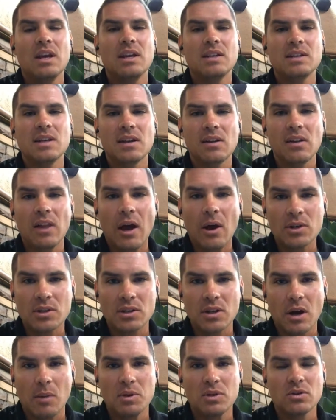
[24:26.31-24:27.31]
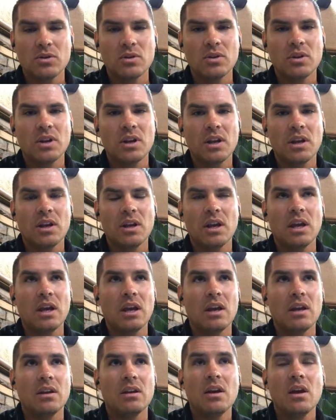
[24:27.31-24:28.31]
He did allow us the opportunity,
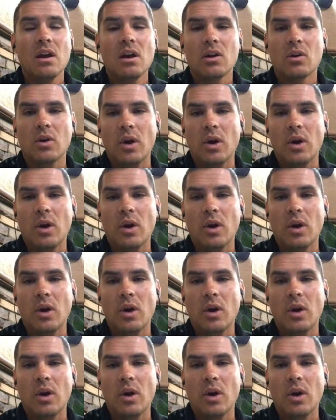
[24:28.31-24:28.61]
and